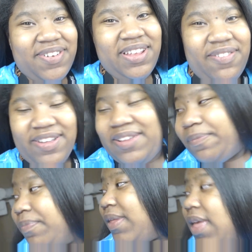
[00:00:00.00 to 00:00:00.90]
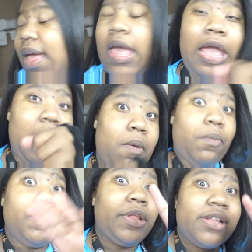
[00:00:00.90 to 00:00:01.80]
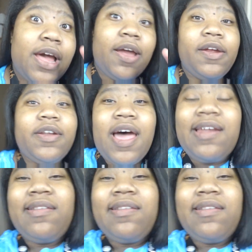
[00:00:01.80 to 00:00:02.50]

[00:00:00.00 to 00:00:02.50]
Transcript: really fun. And I'm really tired. I